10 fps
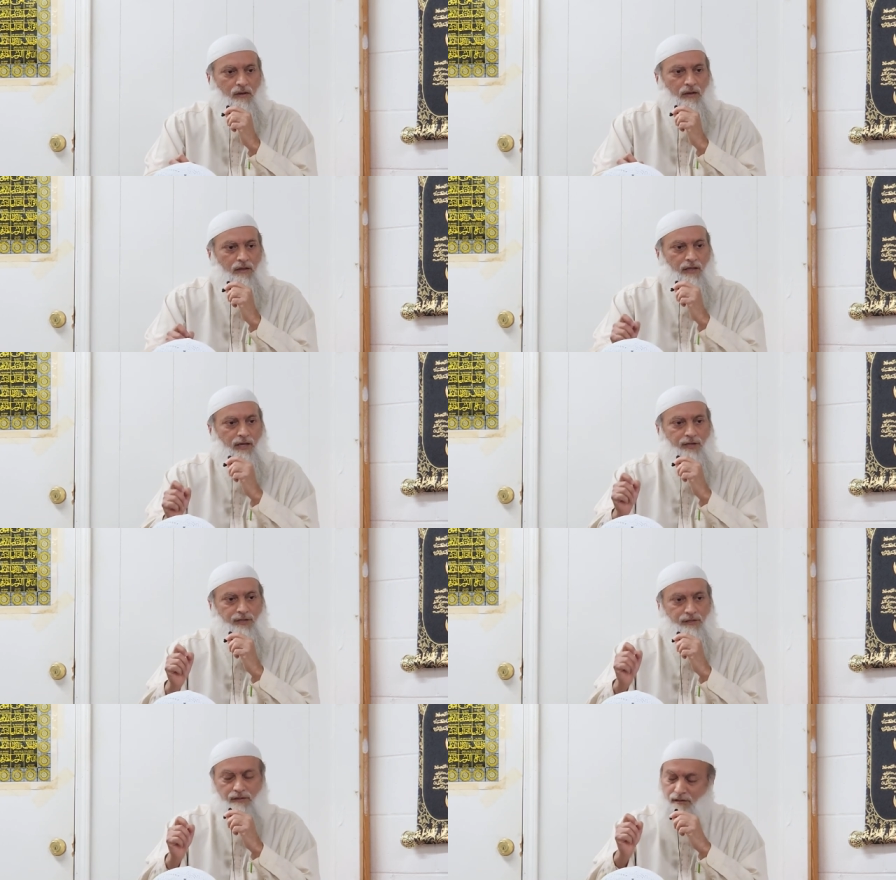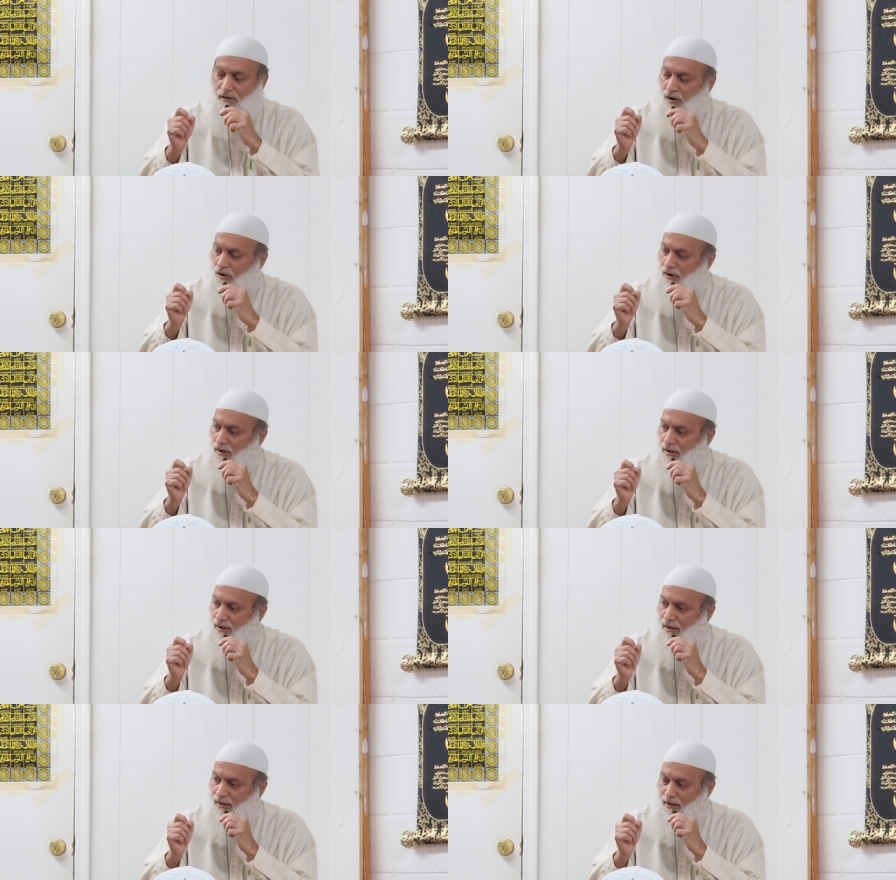And these, you know,
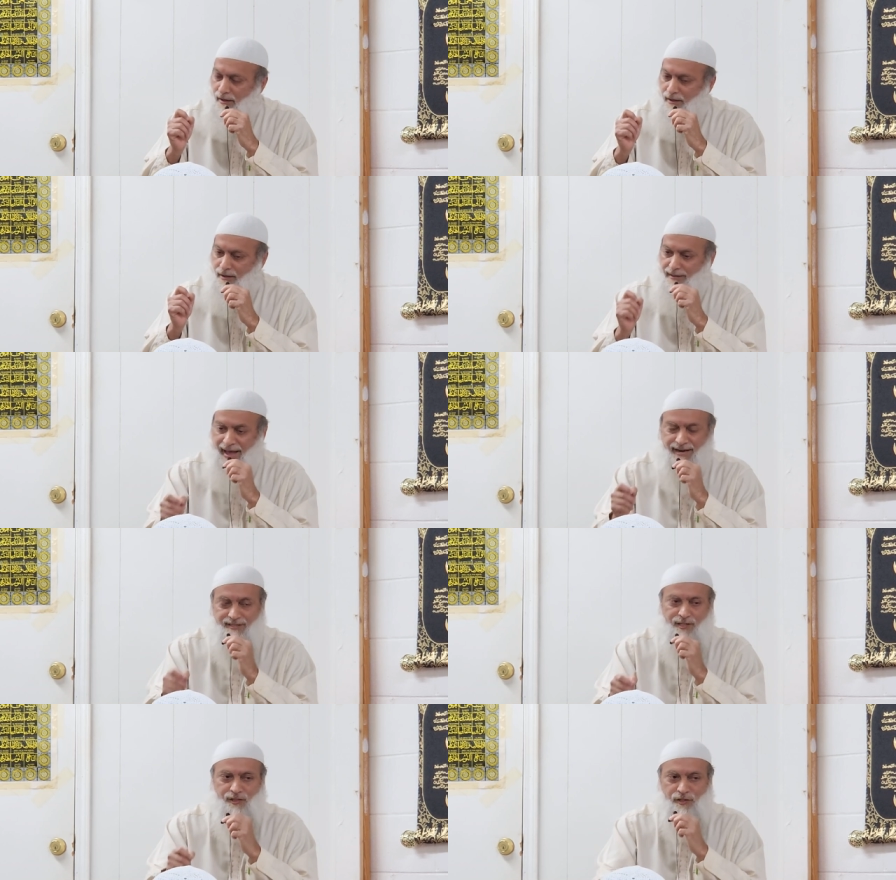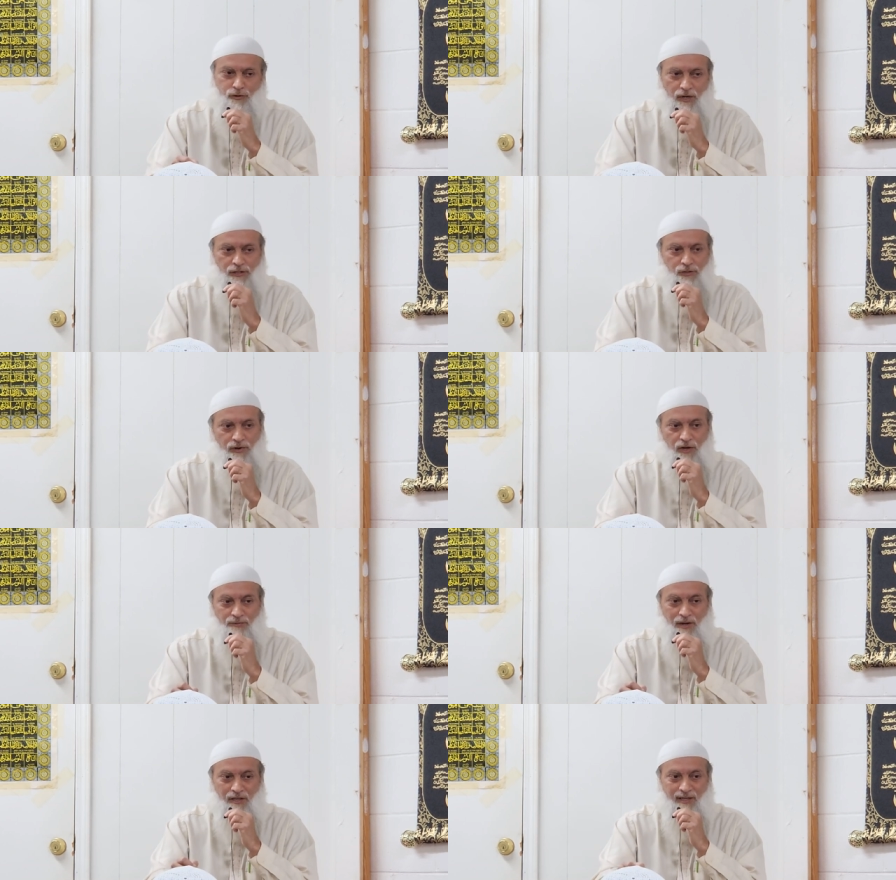that is the situation where Allah
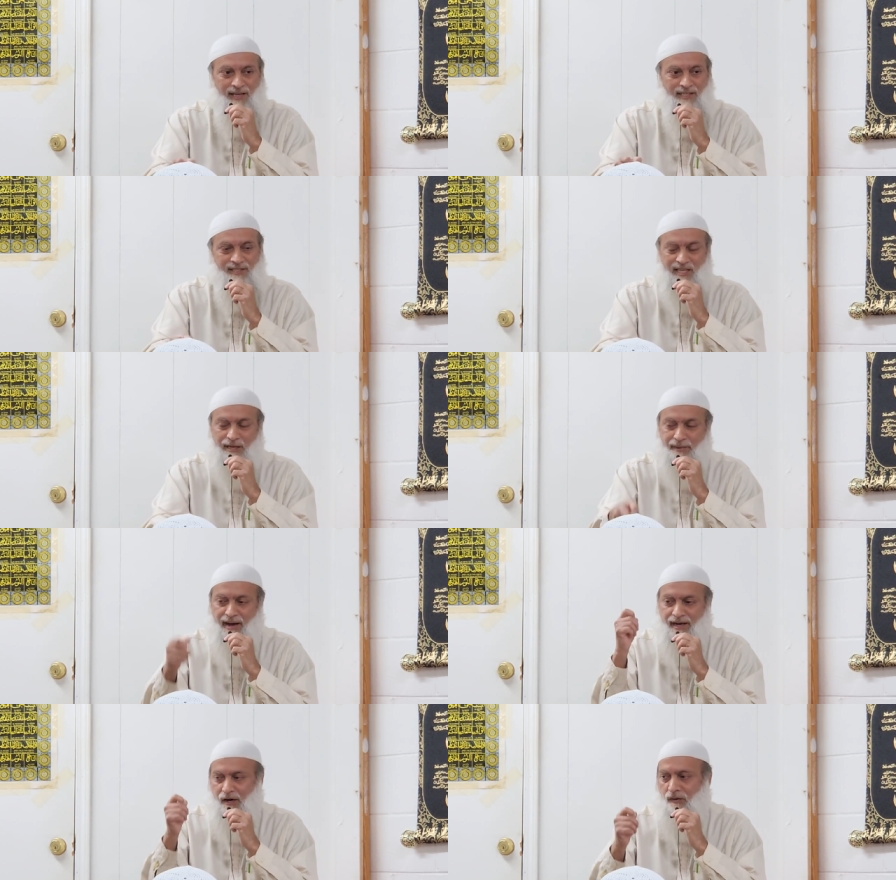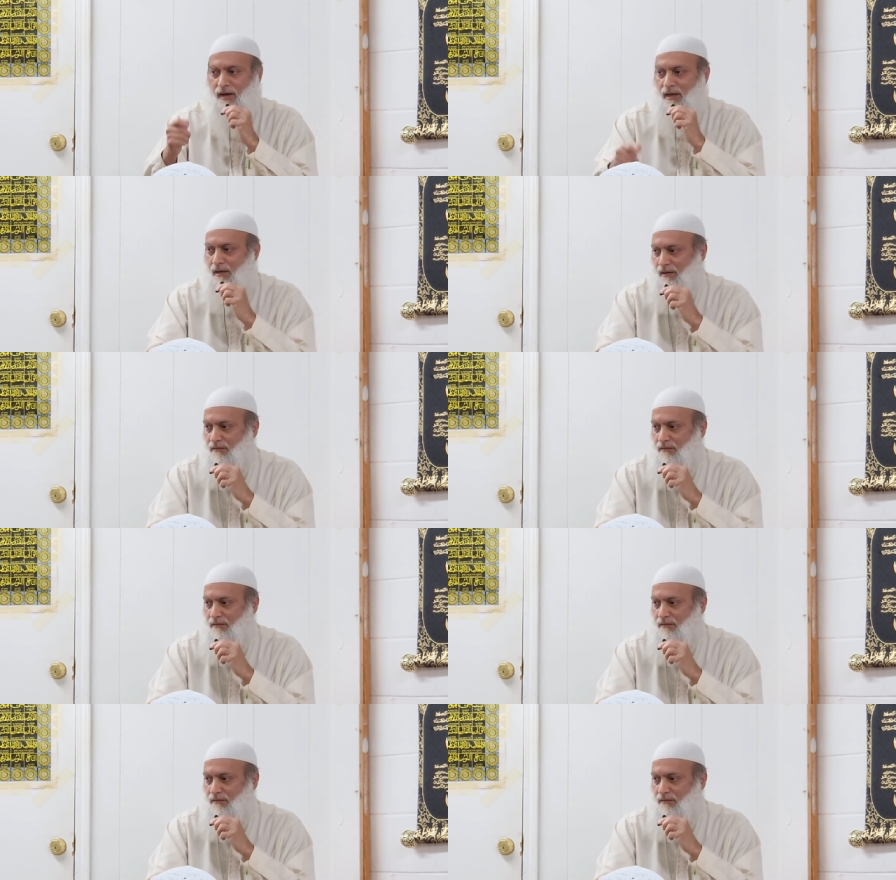subhanahu takes the iman away